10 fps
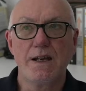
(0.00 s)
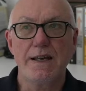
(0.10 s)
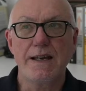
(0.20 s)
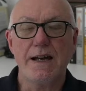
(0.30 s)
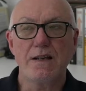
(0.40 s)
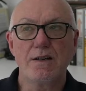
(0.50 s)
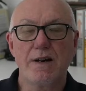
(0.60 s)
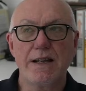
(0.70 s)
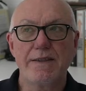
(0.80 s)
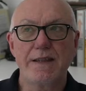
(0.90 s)
Yeah,
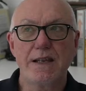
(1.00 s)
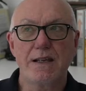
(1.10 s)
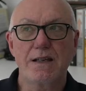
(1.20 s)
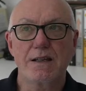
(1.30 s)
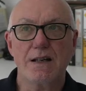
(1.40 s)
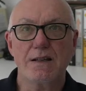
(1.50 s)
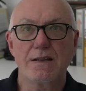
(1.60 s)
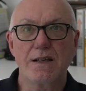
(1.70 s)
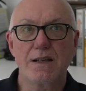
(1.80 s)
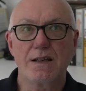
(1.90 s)
I think
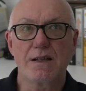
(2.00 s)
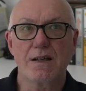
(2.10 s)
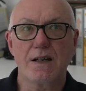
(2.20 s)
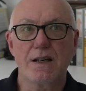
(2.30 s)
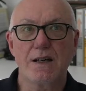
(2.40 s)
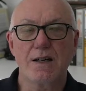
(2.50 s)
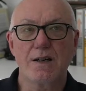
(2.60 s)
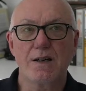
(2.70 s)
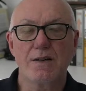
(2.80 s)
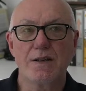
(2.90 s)

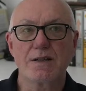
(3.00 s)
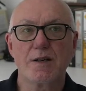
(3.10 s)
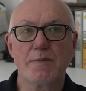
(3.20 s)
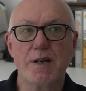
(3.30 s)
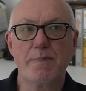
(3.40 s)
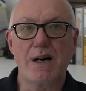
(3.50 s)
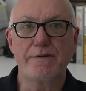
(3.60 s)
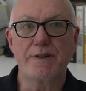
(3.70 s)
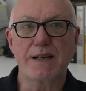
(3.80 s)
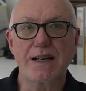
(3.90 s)
there's going to be a
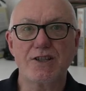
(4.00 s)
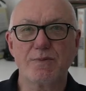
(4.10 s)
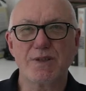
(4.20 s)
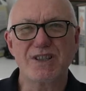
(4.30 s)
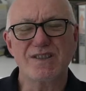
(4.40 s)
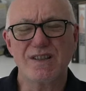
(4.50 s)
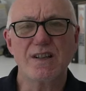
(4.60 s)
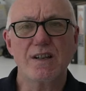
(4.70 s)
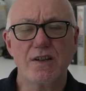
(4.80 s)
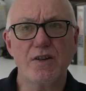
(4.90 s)
bifurcation, which
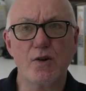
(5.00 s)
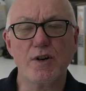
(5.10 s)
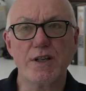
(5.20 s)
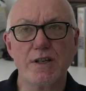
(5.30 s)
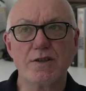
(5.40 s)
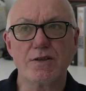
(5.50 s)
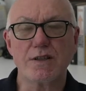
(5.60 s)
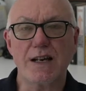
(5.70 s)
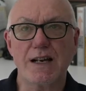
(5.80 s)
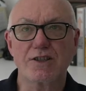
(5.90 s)
there already
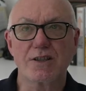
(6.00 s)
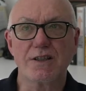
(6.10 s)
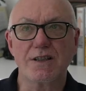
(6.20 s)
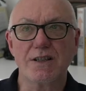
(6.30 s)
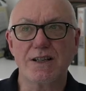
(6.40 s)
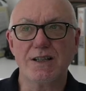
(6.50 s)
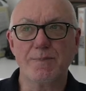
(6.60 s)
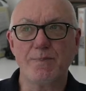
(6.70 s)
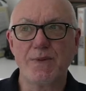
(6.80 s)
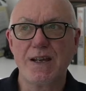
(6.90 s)
is actually.
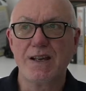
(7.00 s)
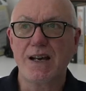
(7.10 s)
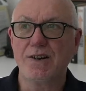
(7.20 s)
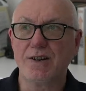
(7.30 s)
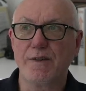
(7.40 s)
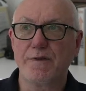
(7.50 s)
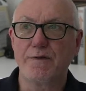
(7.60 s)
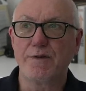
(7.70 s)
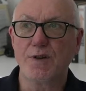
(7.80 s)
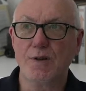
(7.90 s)
I don't know if
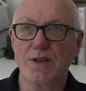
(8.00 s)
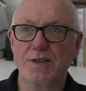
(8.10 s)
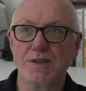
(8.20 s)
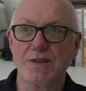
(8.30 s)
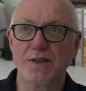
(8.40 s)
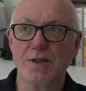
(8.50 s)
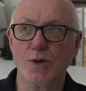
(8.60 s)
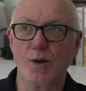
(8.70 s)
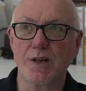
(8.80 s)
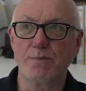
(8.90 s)
you listen to the
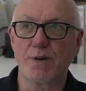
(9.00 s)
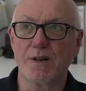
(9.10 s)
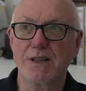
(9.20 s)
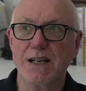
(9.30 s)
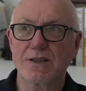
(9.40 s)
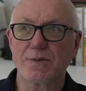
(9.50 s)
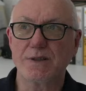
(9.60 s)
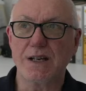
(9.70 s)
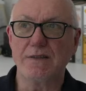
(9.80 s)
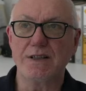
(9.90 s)
All In podcast with
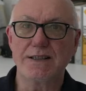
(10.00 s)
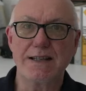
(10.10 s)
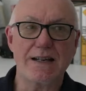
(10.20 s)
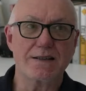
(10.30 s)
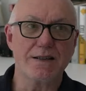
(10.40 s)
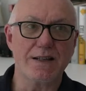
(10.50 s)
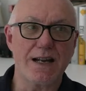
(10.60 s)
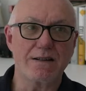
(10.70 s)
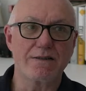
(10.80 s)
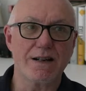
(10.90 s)
David Sachs and
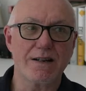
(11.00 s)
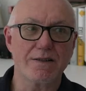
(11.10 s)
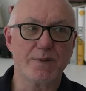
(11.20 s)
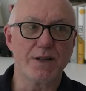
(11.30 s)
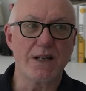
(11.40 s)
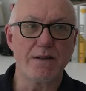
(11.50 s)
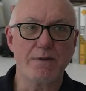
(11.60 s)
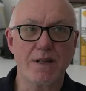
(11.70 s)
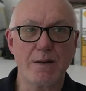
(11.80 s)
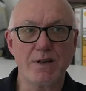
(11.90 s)
that crowd, but
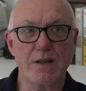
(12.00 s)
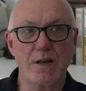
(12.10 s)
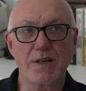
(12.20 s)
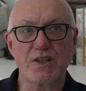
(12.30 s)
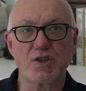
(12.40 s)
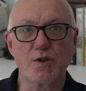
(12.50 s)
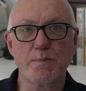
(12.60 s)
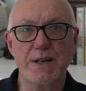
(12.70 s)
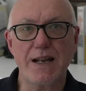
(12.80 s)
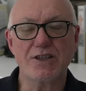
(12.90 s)
they're becoming
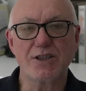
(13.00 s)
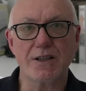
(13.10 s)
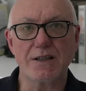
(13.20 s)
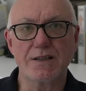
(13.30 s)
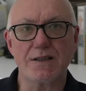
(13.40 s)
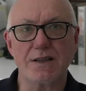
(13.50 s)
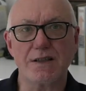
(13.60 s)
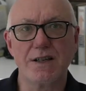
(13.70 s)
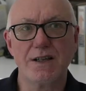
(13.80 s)
super nationalistic,